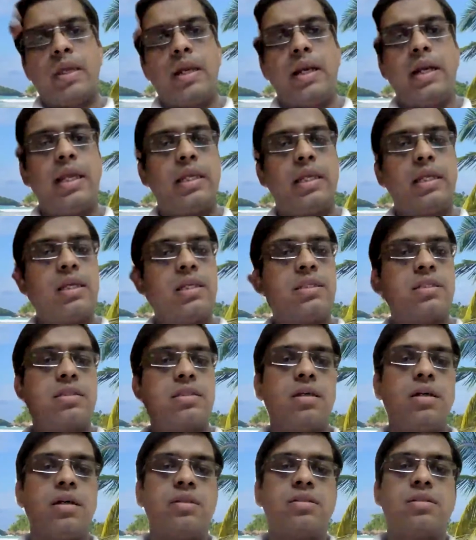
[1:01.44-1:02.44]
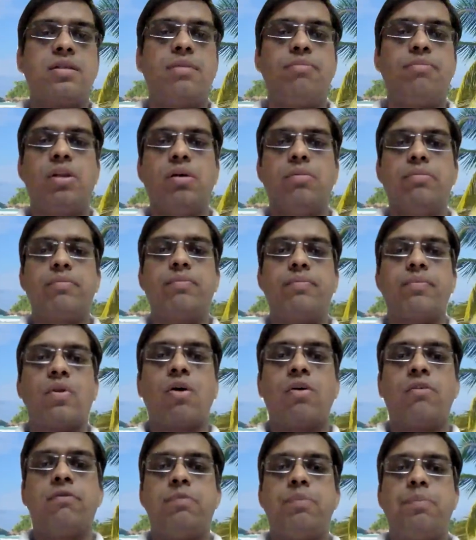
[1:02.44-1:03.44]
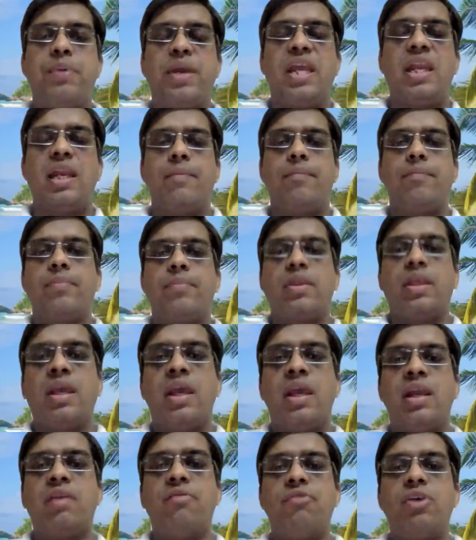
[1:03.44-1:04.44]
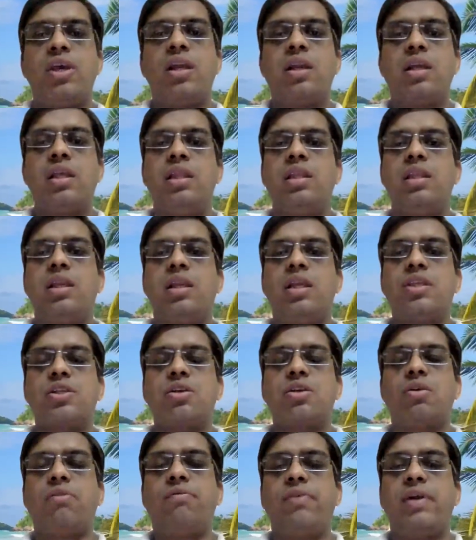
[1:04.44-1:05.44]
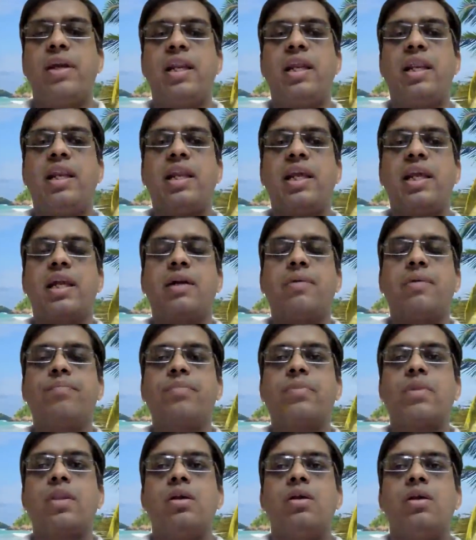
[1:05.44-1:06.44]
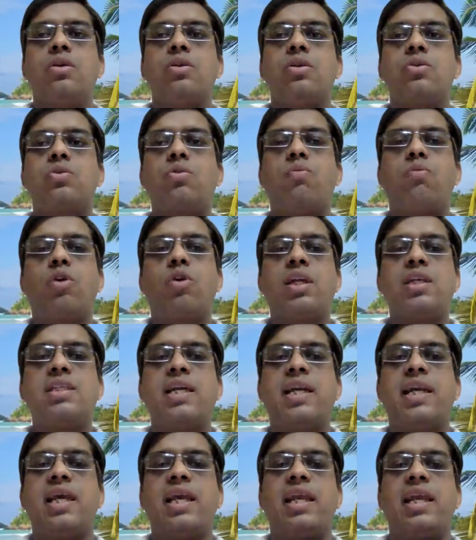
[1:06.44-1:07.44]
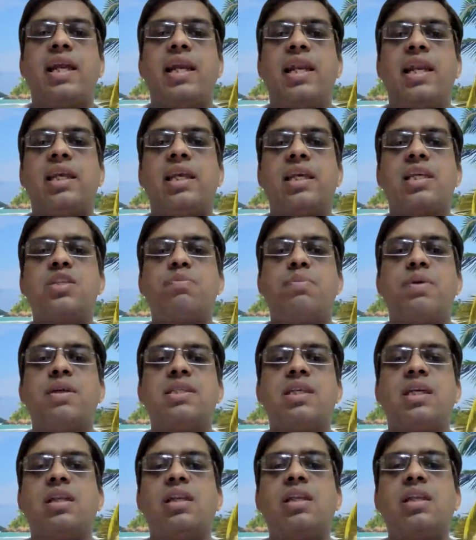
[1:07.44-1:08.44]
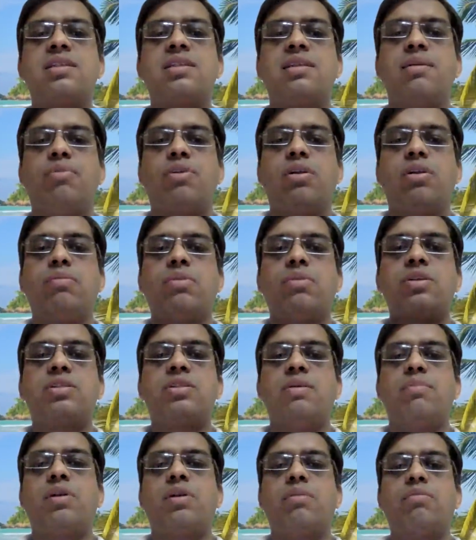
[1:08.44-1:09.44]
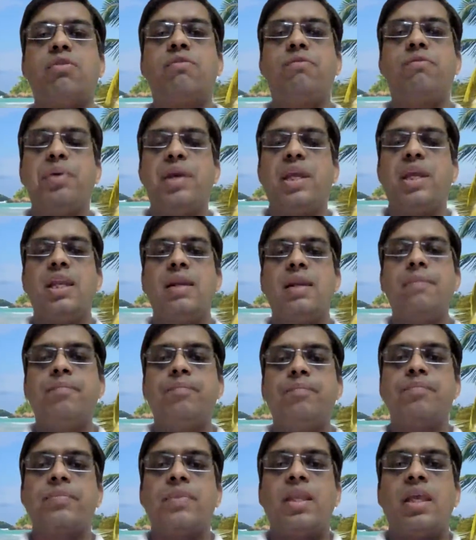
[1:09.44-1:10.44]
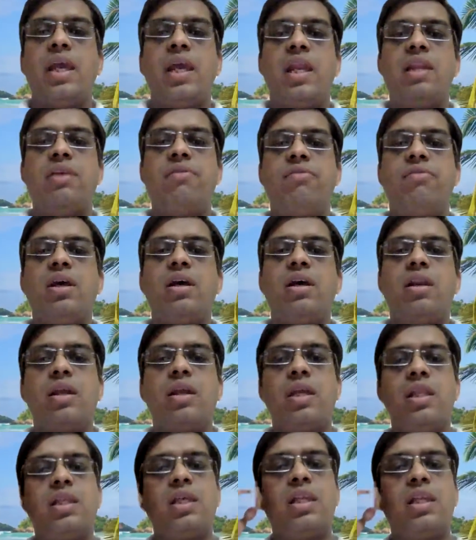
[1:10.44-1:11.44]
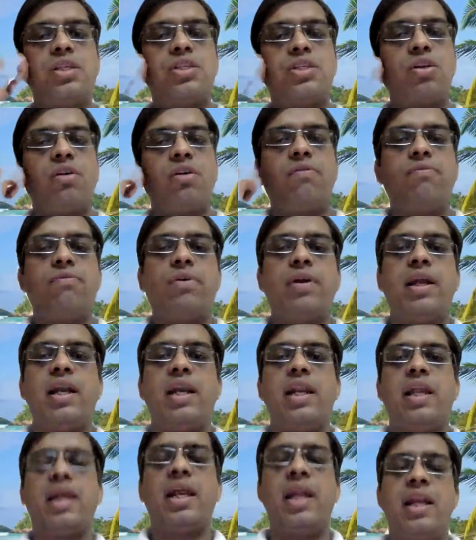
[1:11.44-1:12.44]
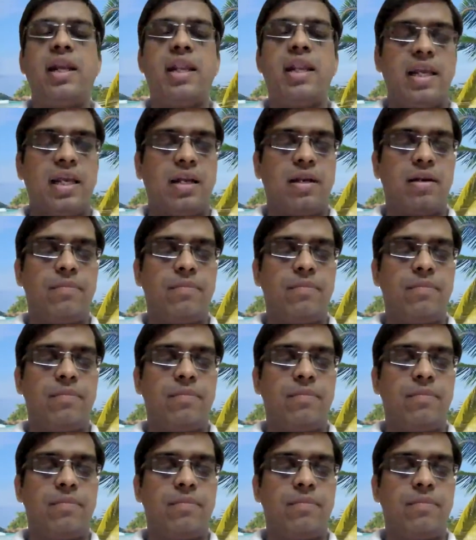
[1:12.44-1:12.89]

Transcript: Headache is a symptom of pain anywhere in the region of head and neck. So what is headache? Headache is basically a symptom of pain anywhere in the region of head and neck.